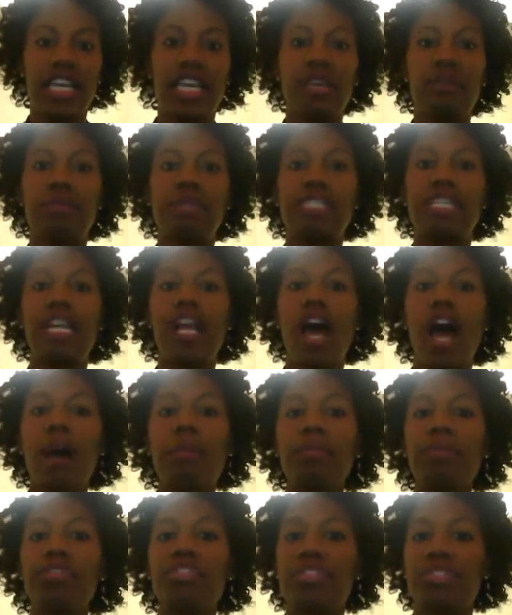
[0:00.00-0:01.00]
It was an
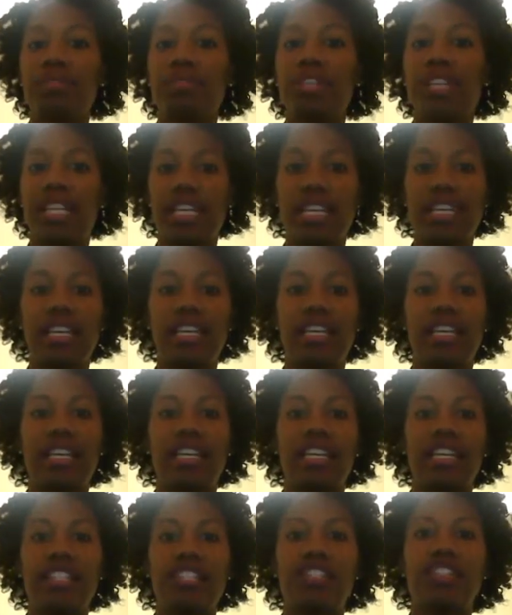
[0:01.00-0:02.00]
opportunity
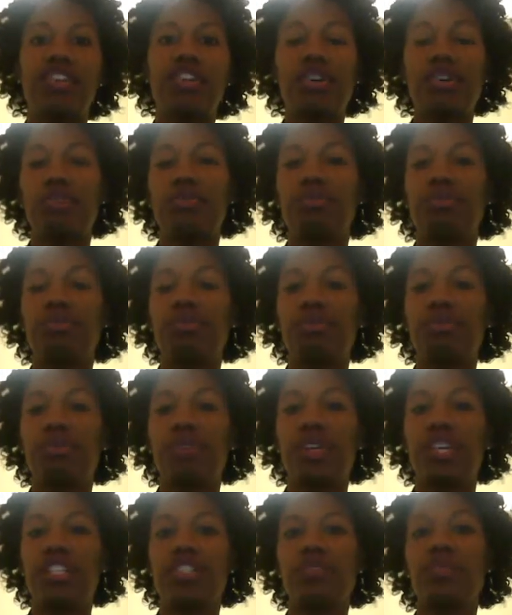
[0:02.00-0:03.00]
to go
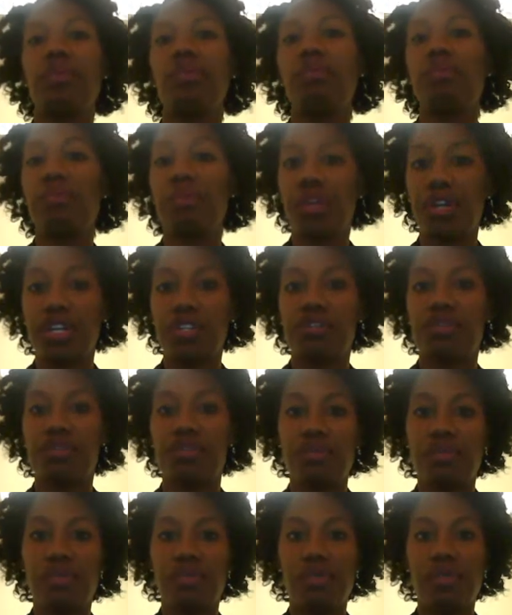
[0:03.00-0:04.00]
to a boarding
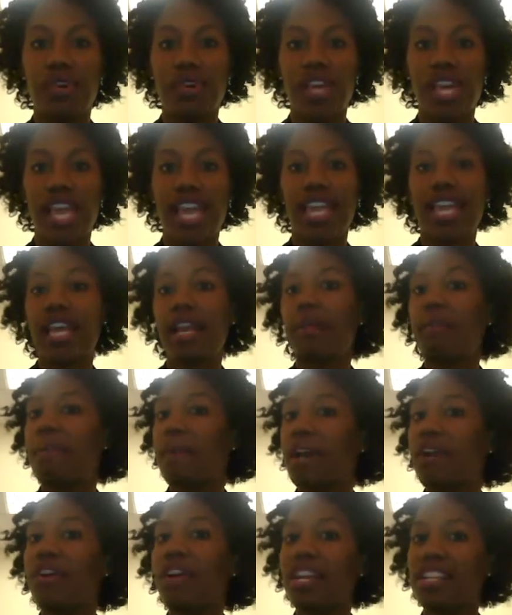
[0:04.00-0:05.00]
school and get a
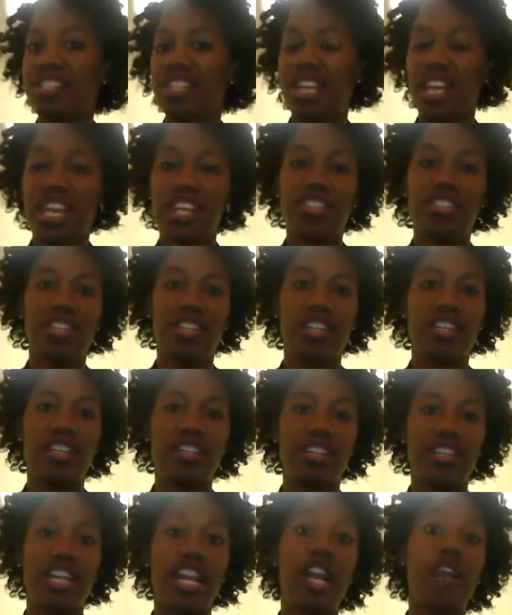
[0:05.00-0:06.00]
better education
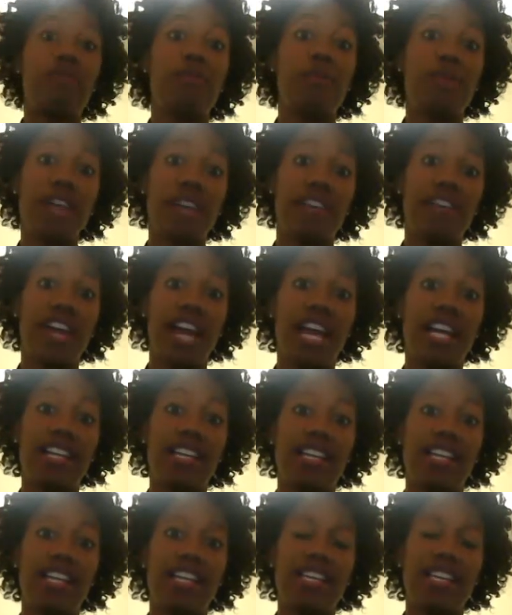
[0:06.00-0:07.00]
than I would have
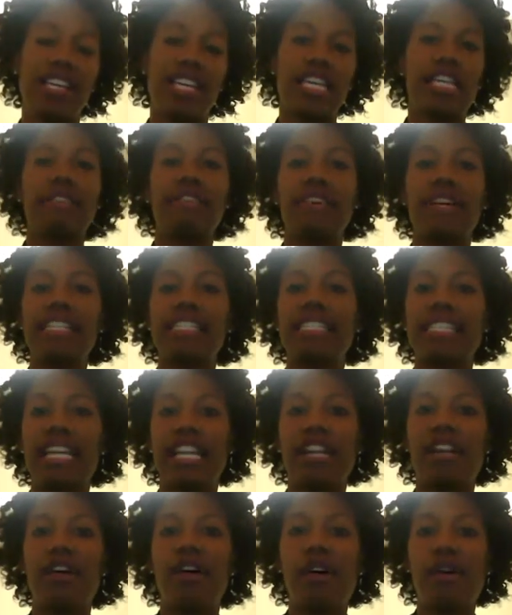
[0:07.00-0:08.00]
gotten if I'd
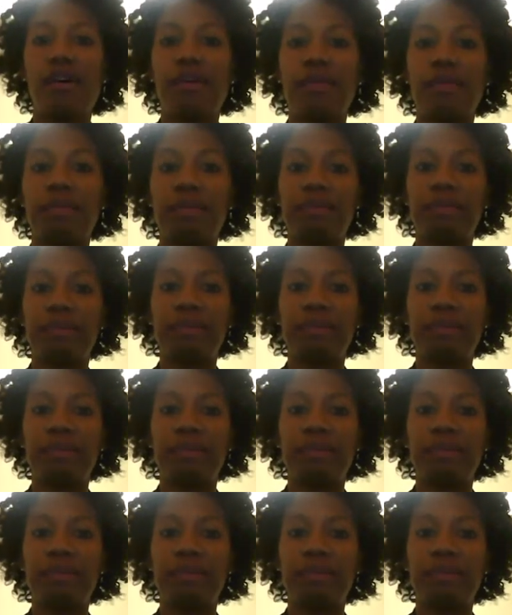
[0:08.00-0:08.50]
stayed at home.